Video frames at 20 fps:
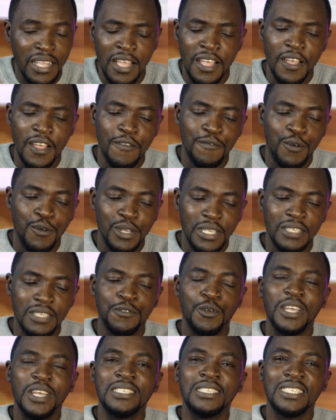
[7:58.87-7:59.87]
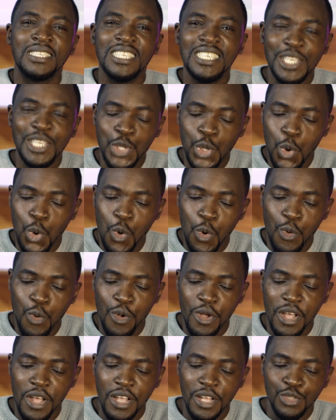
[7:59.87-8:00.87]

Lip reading: For a CEO